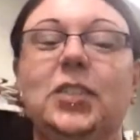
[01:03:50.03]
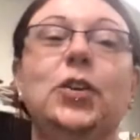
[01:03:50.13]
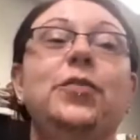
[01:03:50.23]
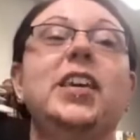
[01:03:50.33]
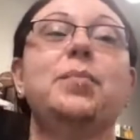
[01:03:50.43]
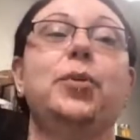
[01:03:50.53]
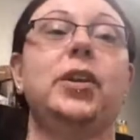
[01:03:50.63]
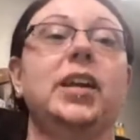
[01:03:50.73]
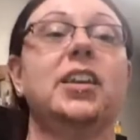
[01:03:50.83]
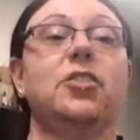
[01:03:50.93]
So if you get
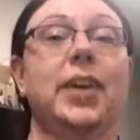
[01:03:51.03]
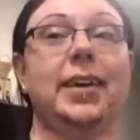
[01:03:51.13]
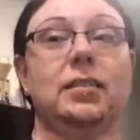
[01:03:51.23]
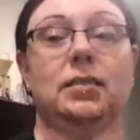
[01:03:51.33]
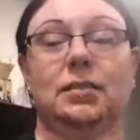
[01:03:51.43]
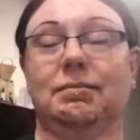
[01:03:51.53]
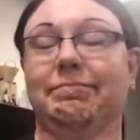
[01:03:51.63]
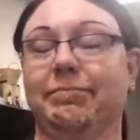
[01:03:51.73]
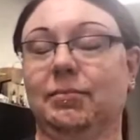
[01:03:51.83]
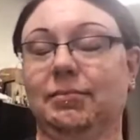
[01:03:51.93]
pudding on your candle,
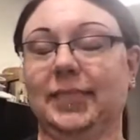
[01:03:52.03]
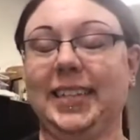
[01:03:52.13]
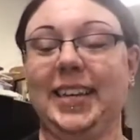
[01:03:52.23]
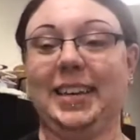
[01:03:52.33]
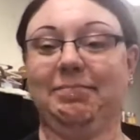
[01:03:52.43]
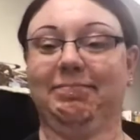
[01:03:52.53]
Nikki.